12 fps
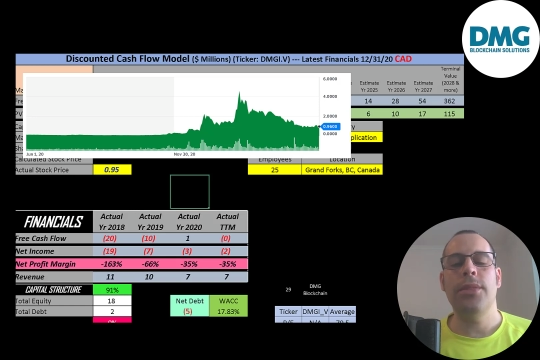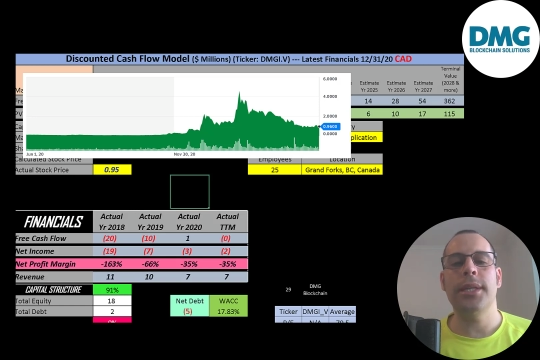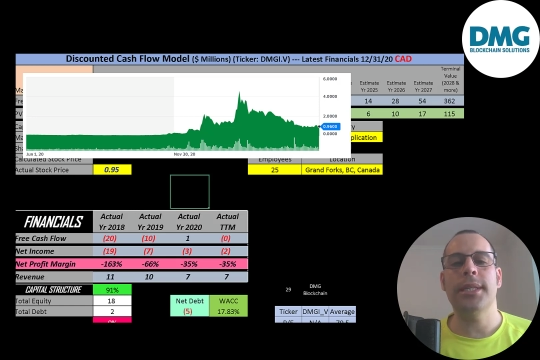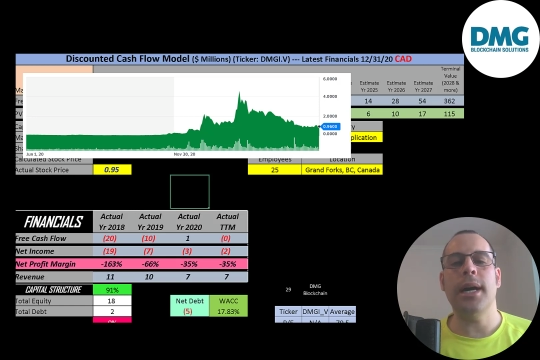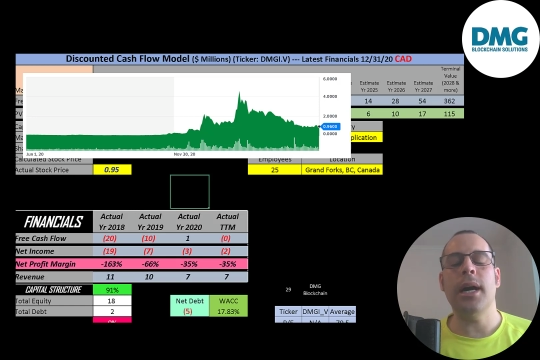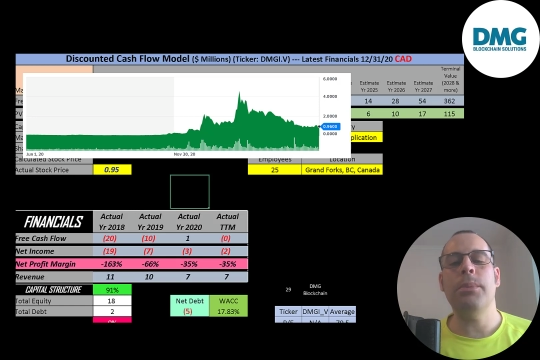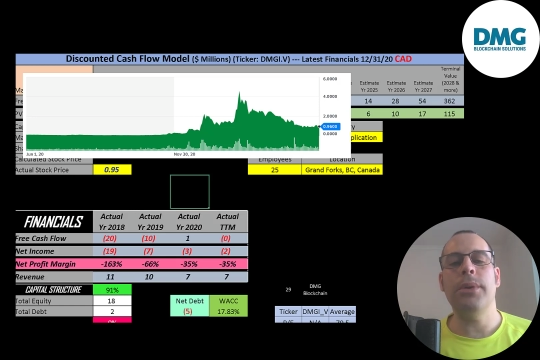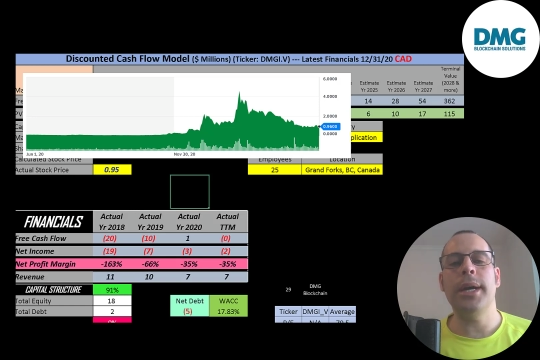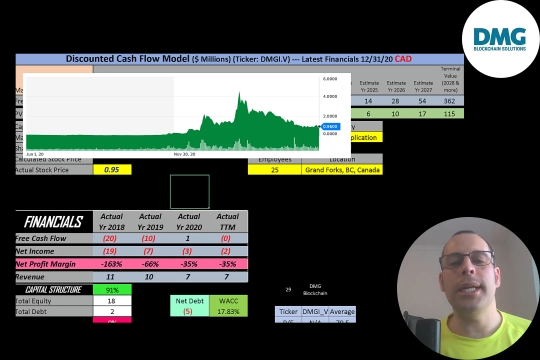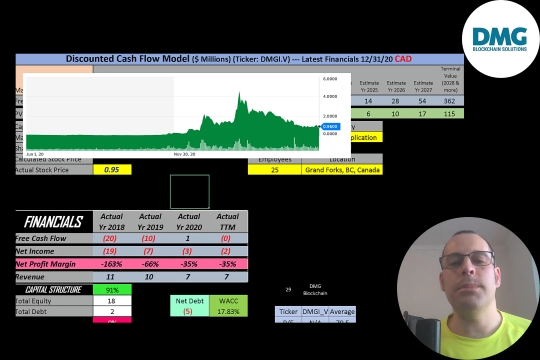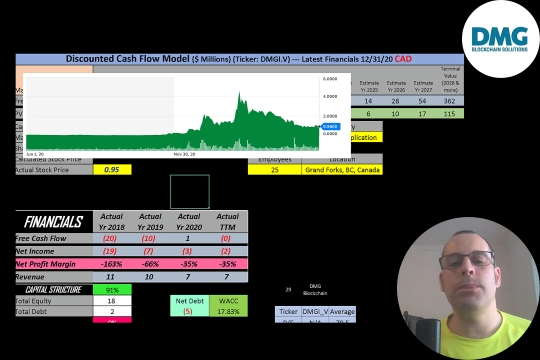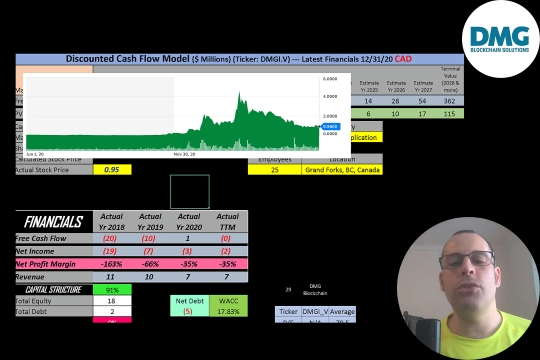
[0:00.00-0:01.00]
the stock
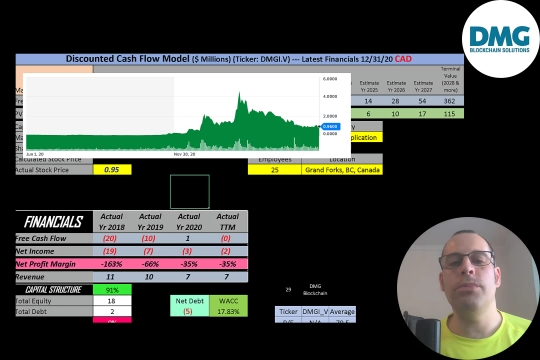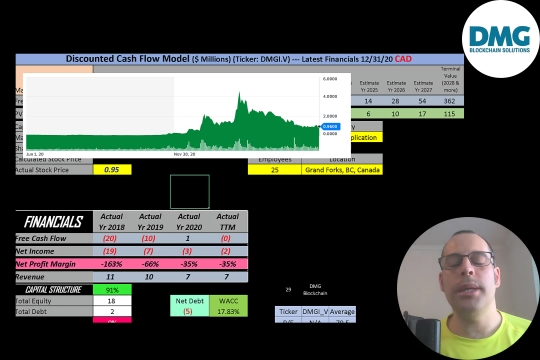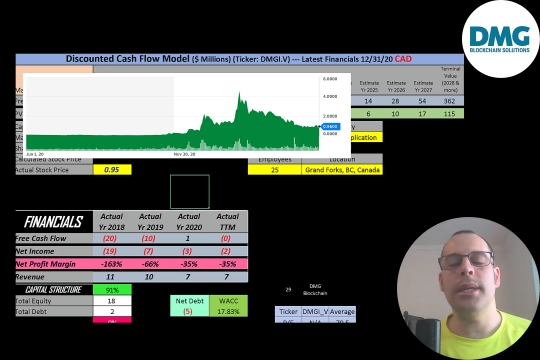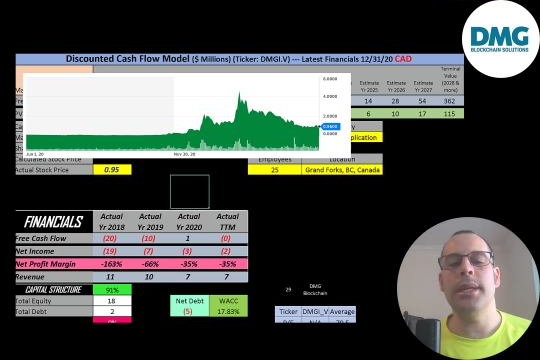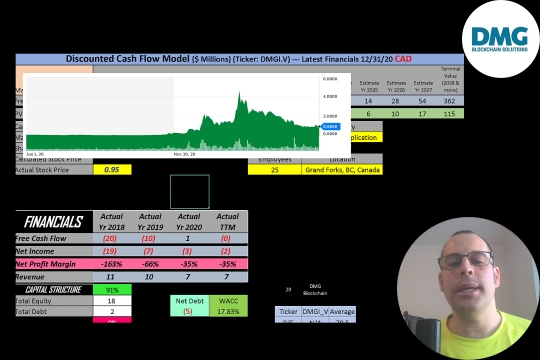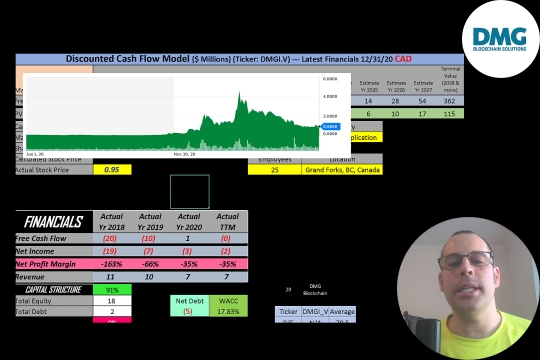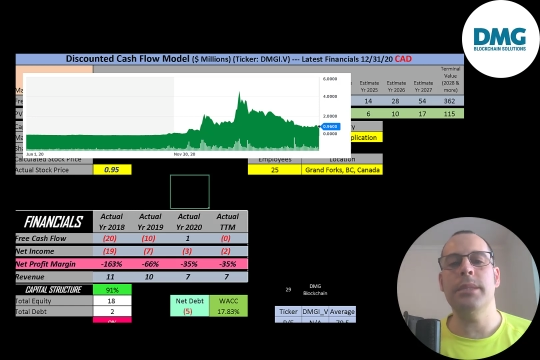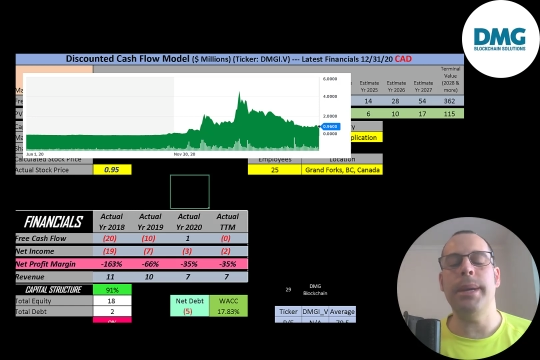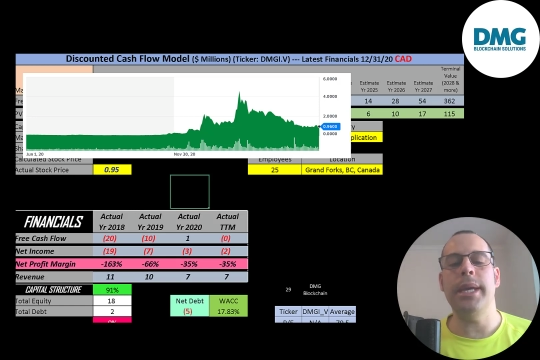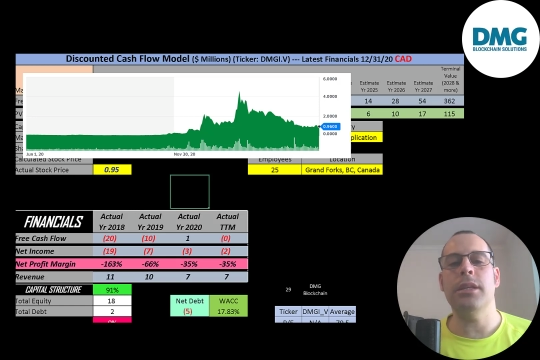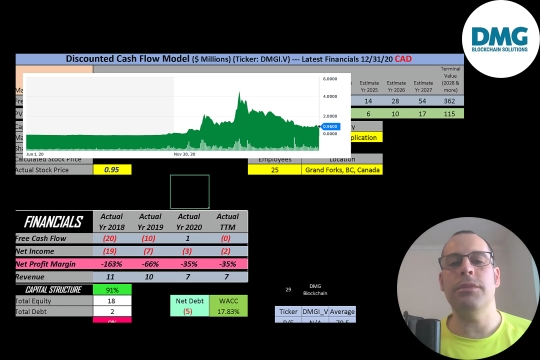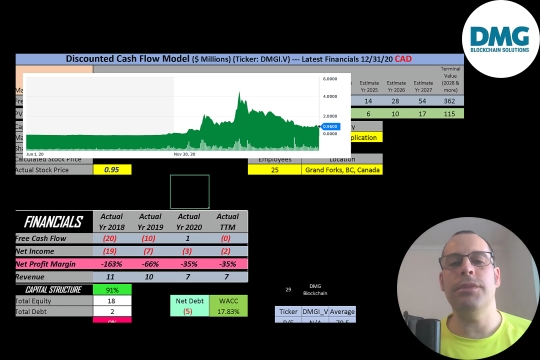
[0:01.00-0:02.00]
price movement is
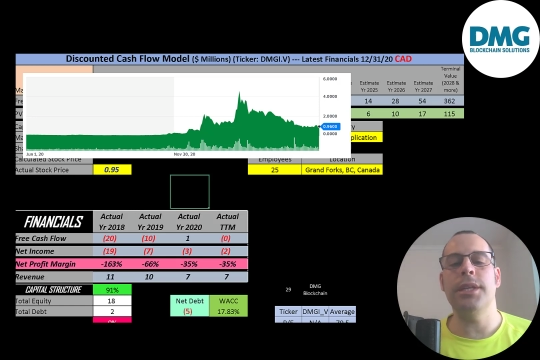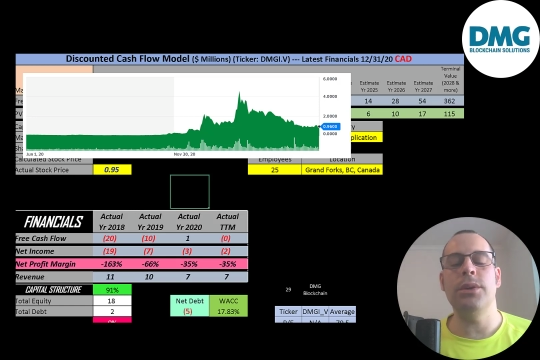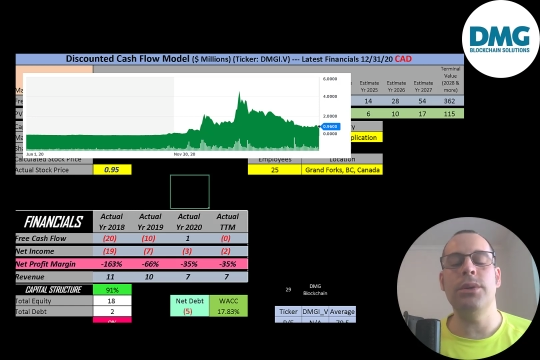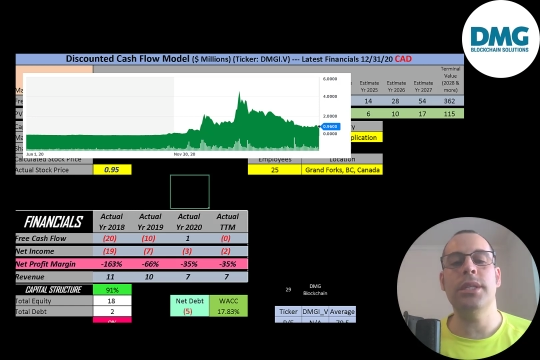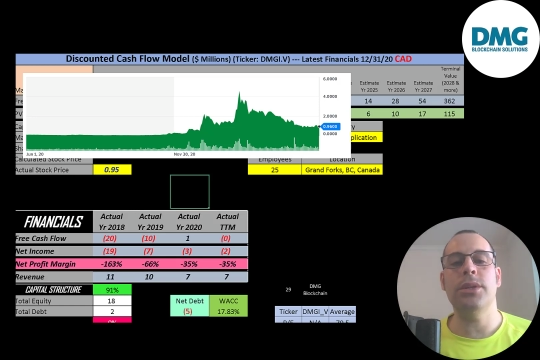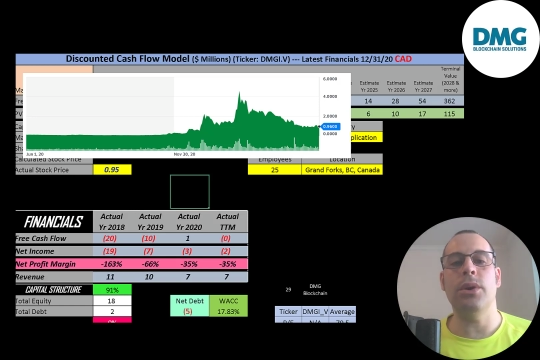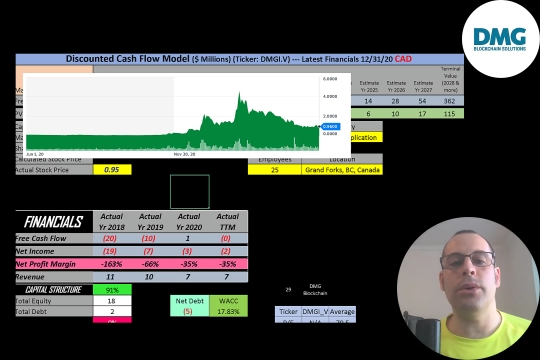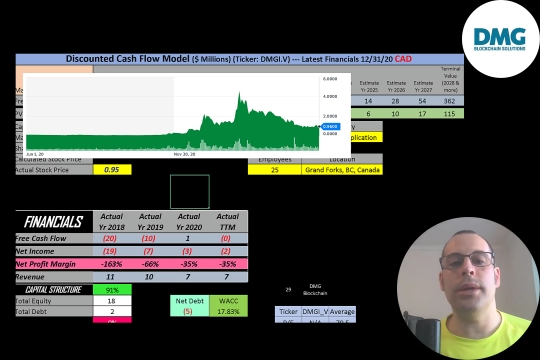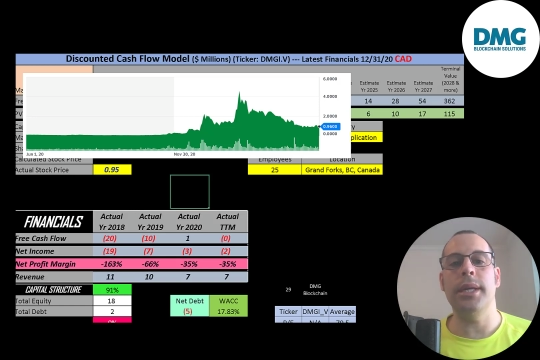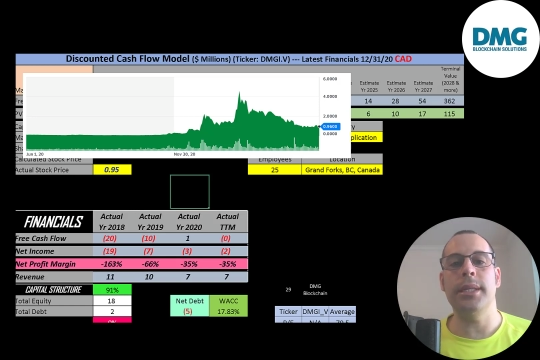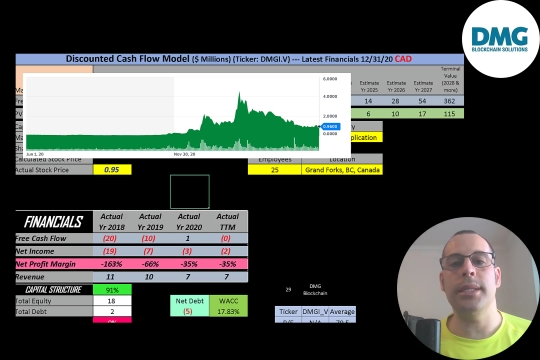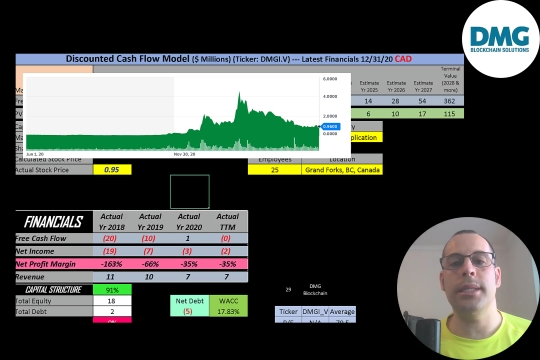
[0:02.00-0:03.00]
based off of news
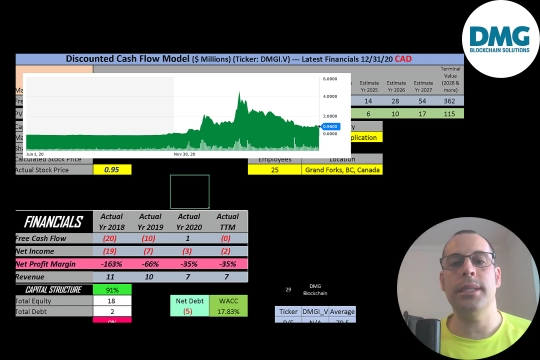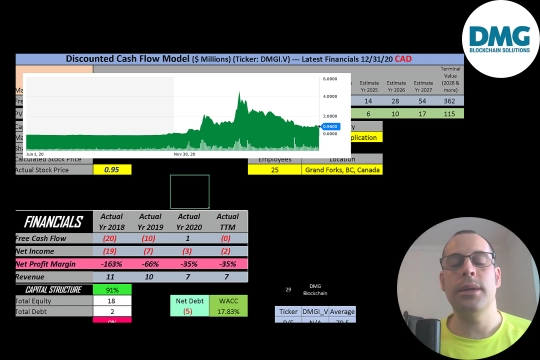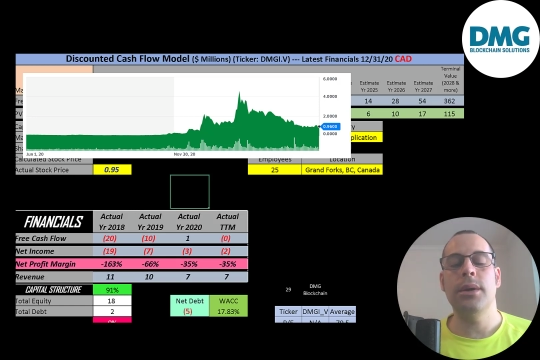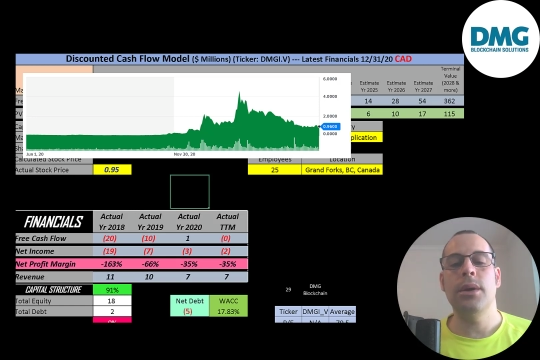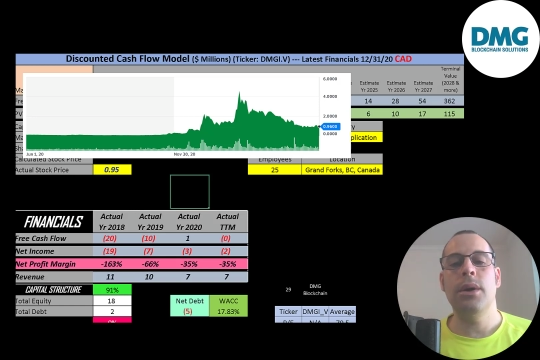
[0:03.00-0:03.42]
stories.